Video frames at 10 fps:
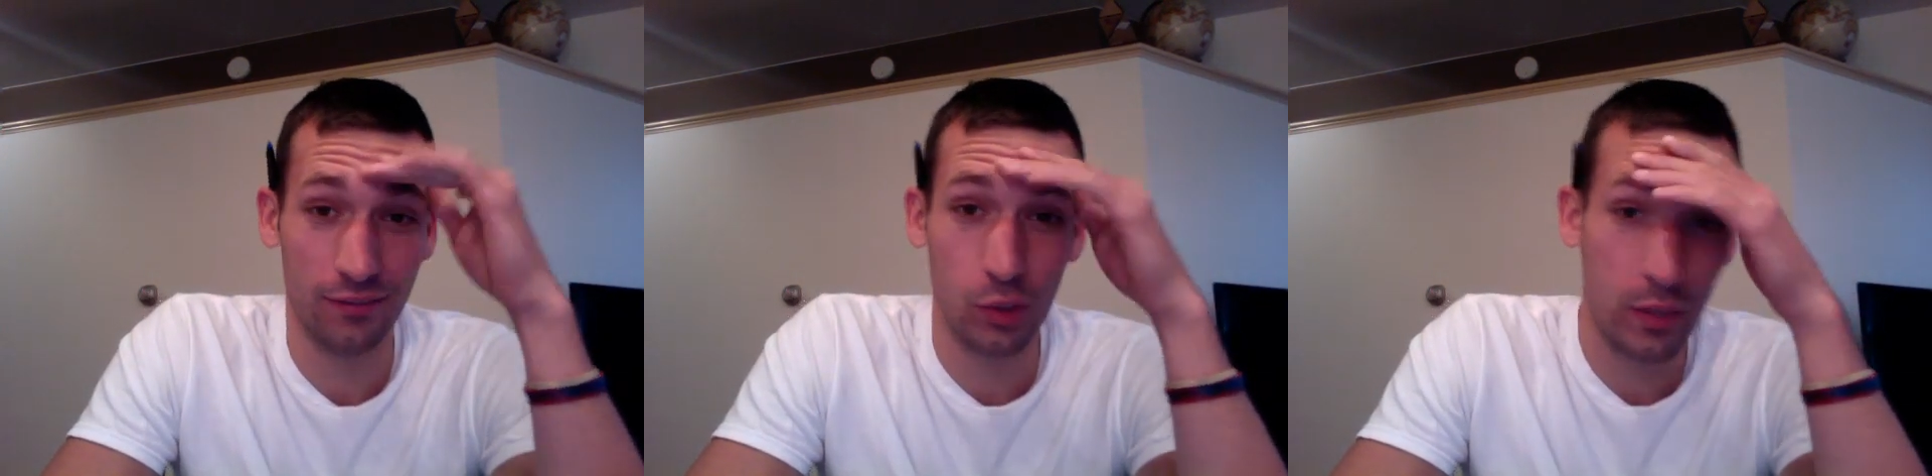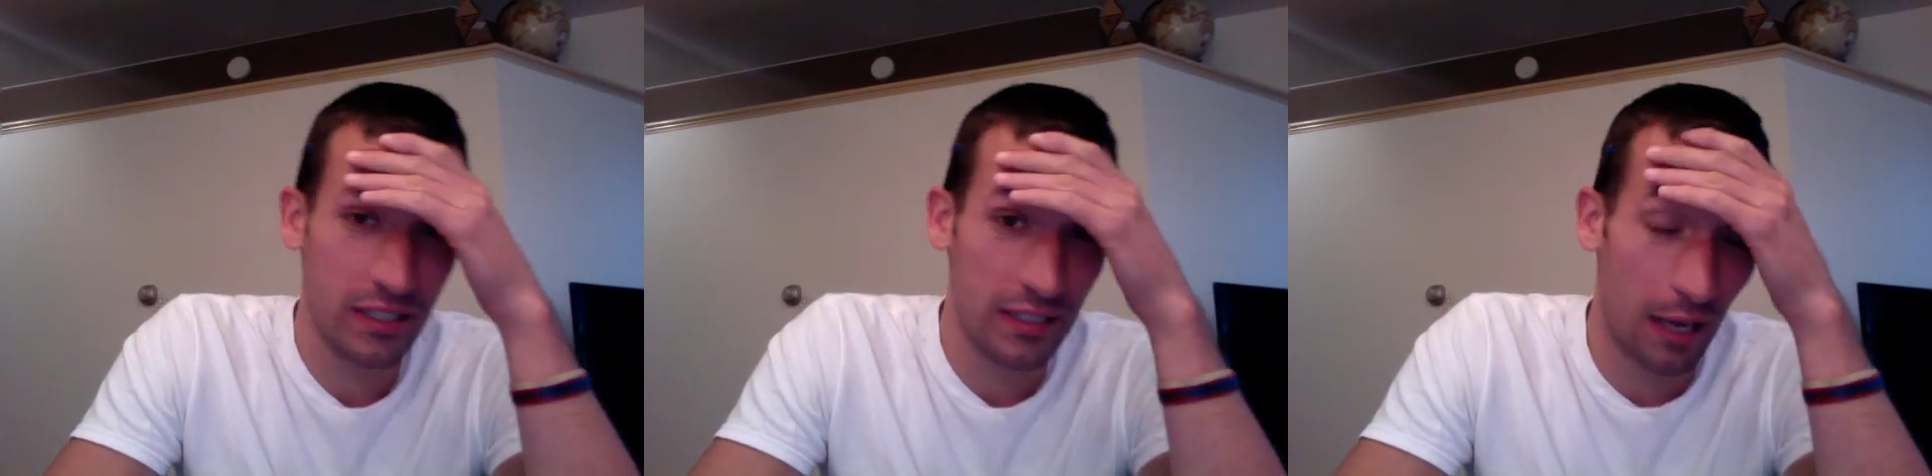2
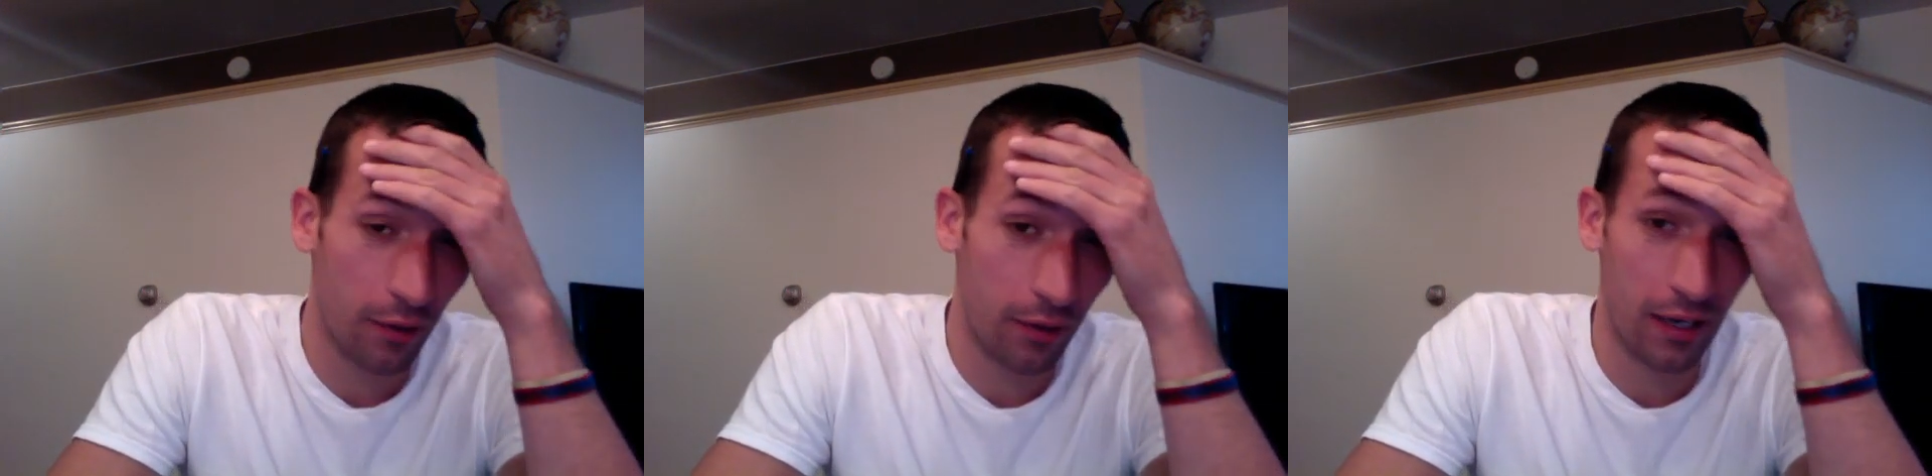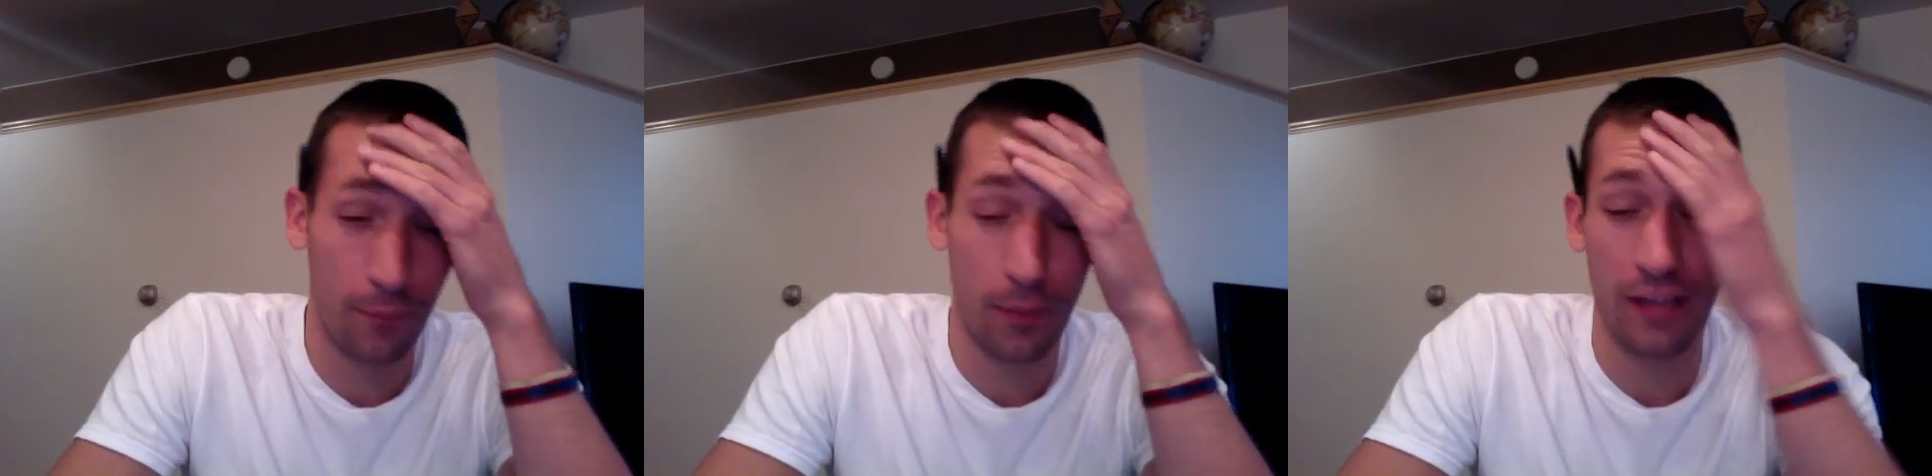weeks now, and
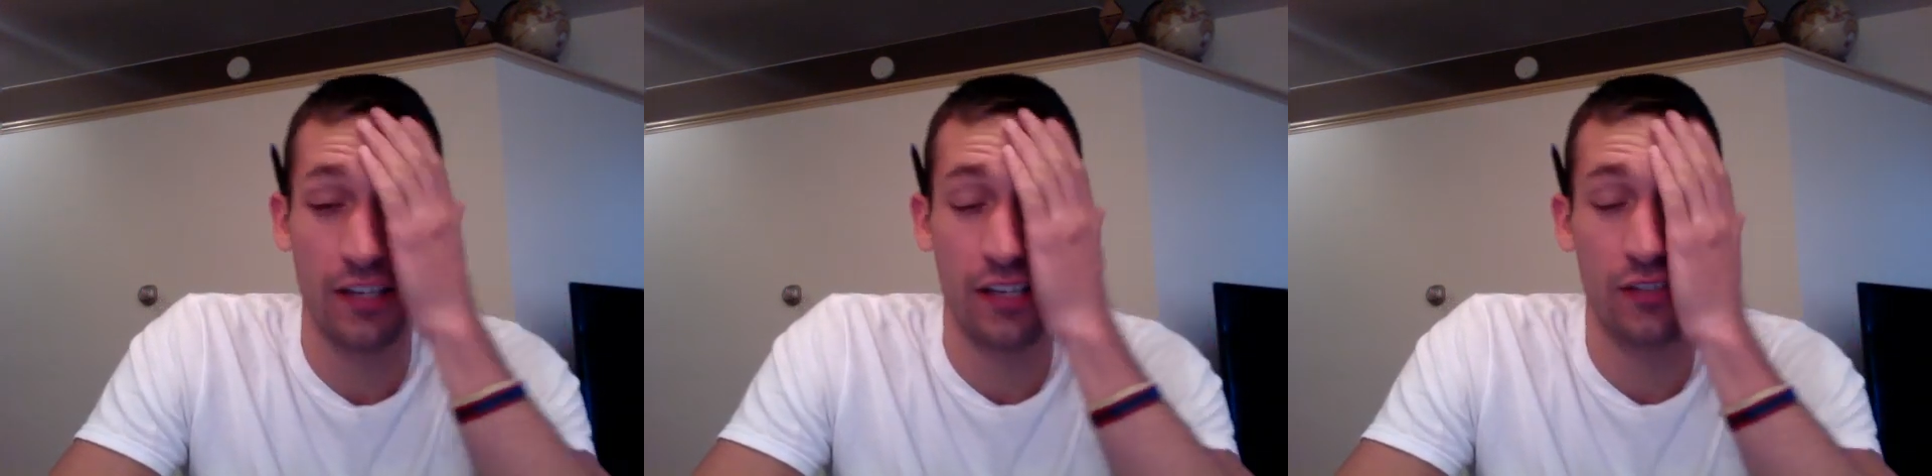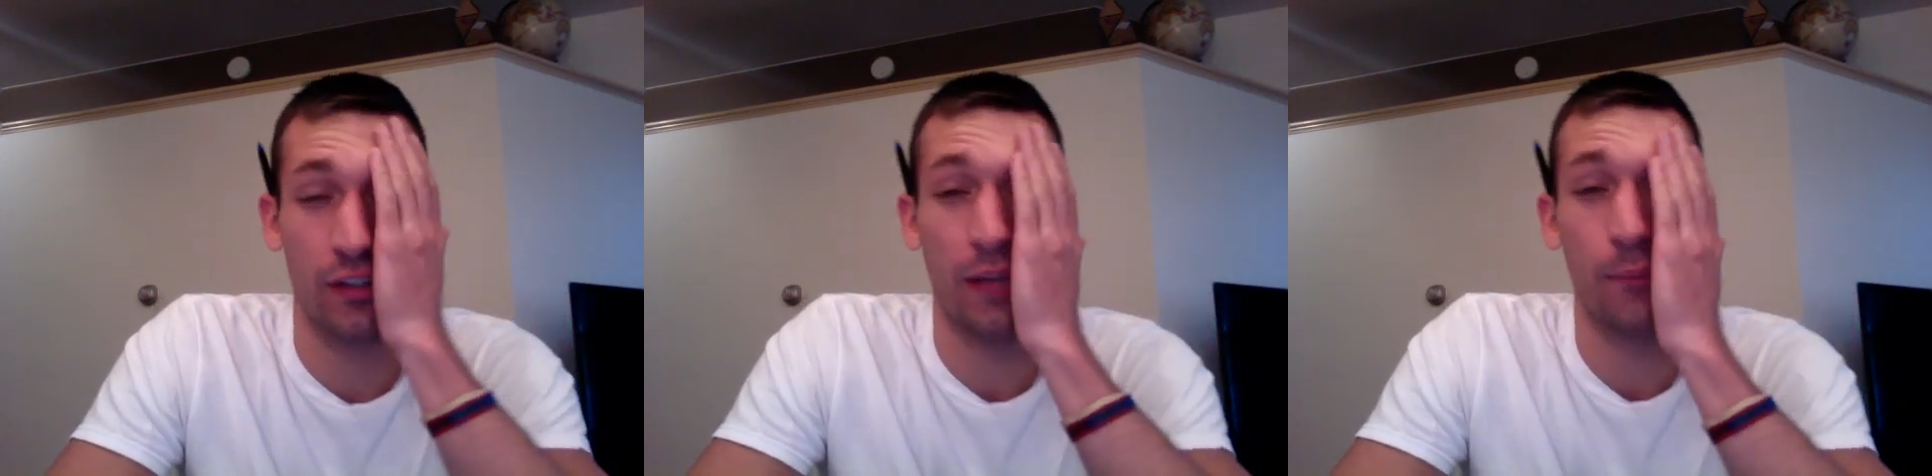I apologize
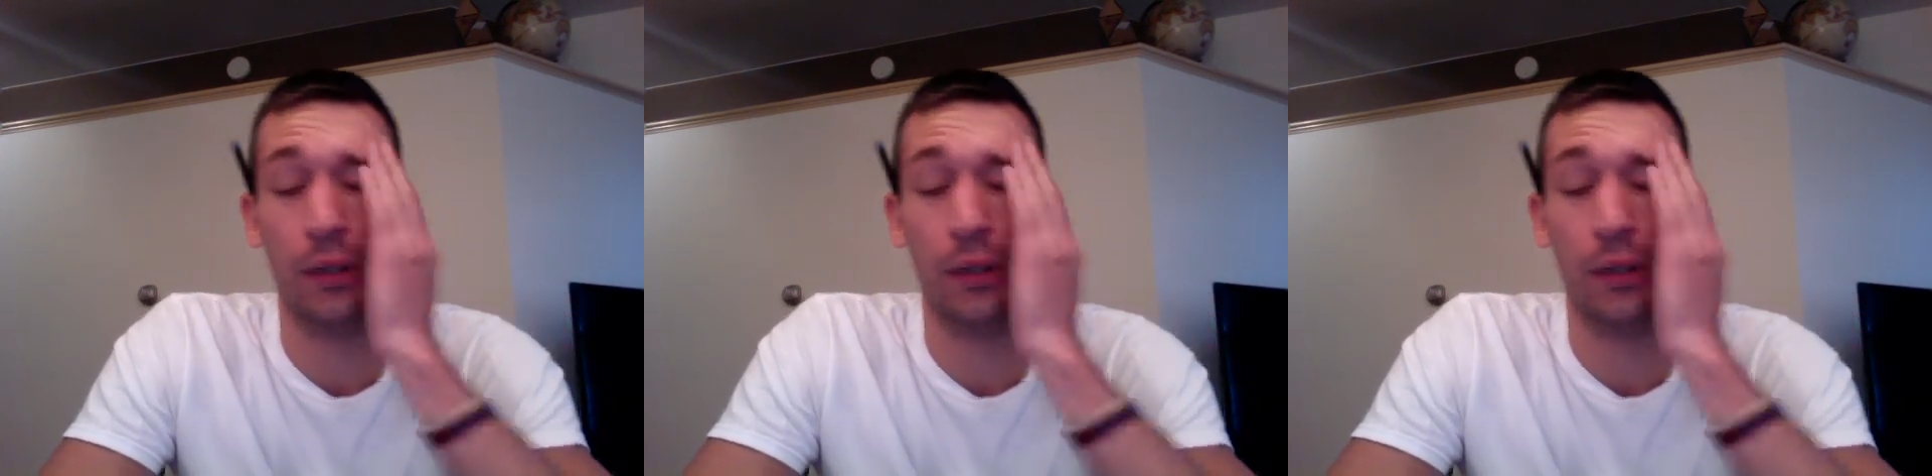for that.